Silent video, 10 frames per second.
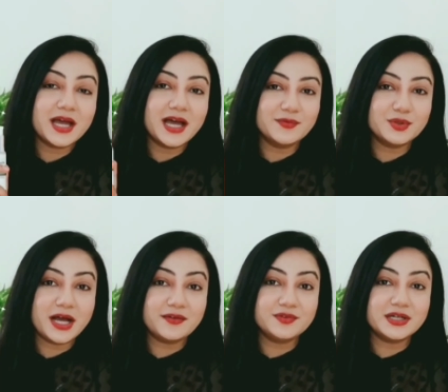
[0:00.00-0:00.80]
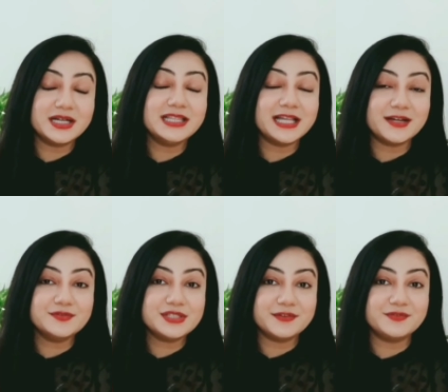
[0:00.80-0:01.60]
I would have uh,
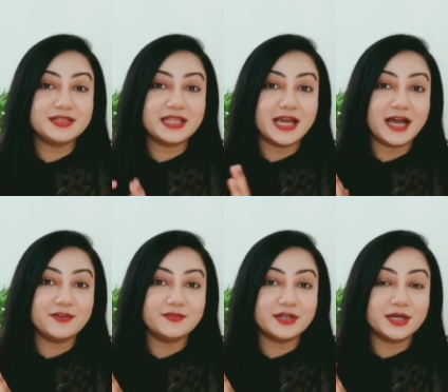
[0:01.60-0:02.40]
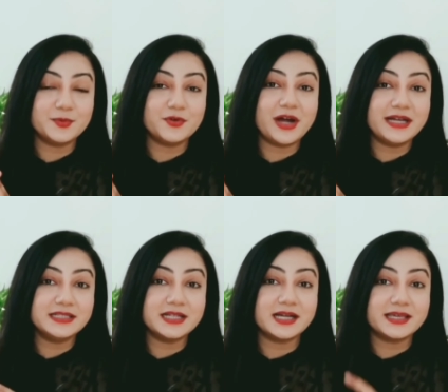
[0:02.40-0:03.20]
loved if they have uh,
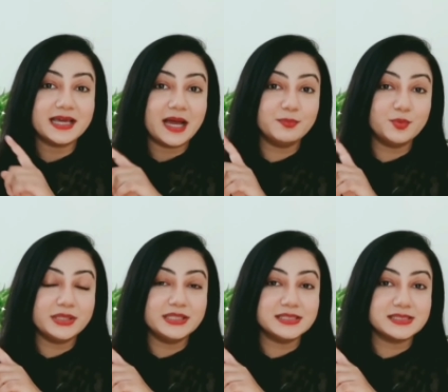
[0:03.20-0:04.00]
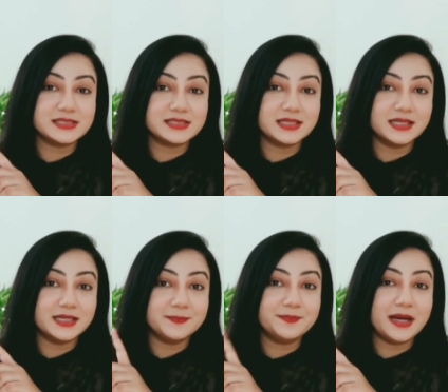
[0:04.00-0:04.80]
provided a cap with this
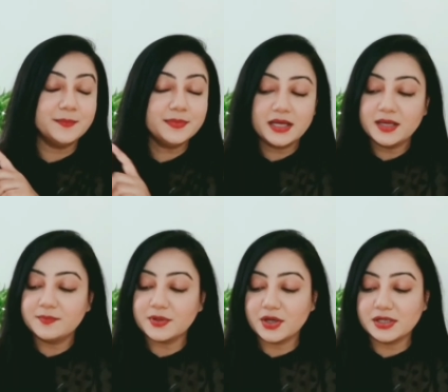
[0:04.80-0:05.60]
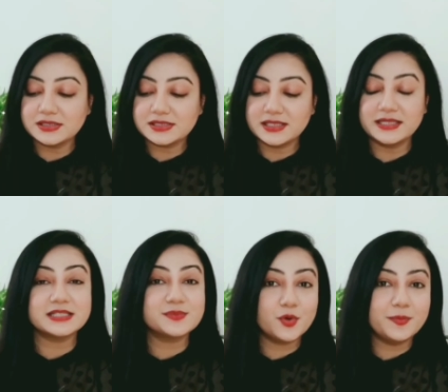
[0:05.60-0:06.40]
uh, pump because uh, it
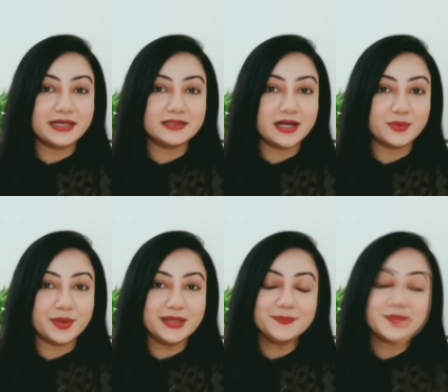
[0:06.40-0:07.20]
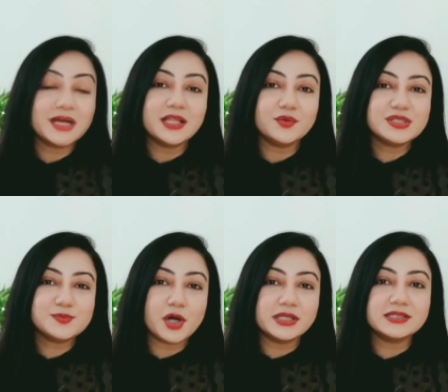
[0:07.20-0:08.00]
is more better that way. Now this
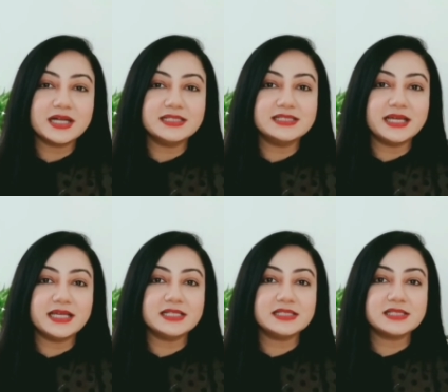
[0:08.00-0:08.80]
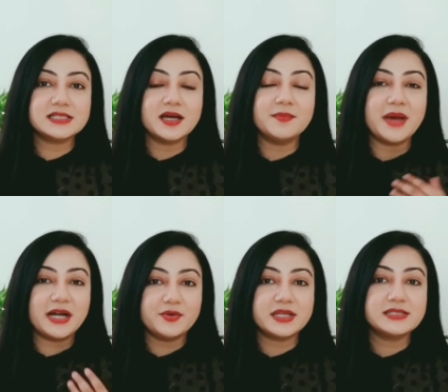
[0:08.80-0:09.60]
product contains uh,
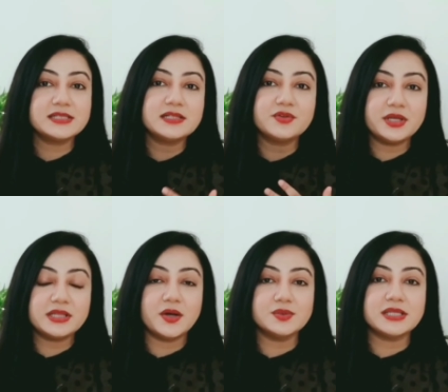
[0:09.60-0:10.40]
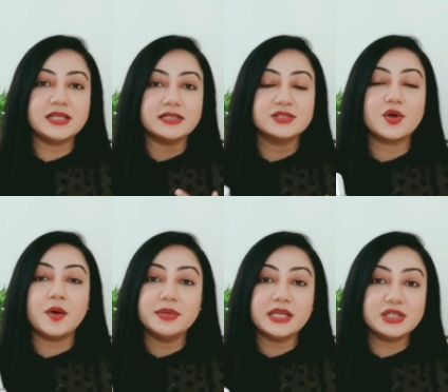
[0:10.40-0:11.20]
Matrixyl 3000 that is a
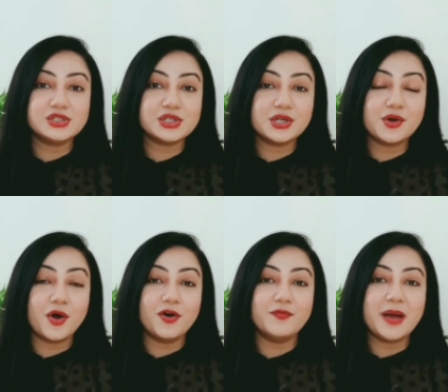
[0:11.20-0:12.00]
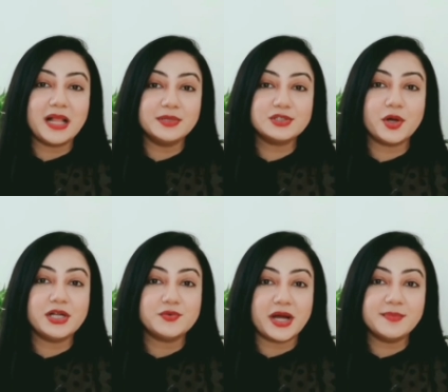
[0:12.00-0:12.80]
combination of
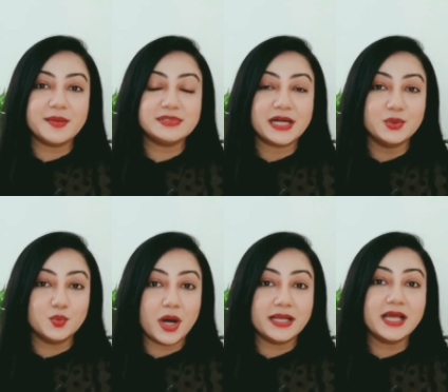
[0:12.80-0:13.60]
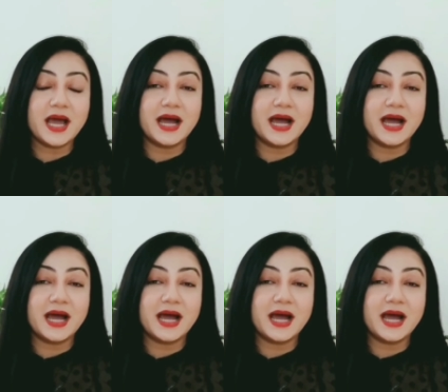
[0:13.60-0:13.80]
palmitoyl tripeptide 1